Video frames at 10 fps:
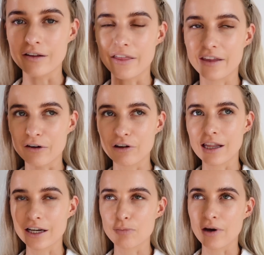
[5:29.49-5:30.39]
The thing I really
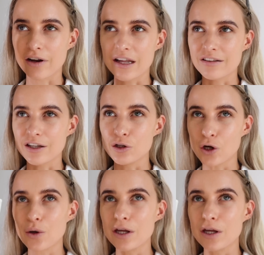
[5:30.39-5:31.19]
like about it is that you don't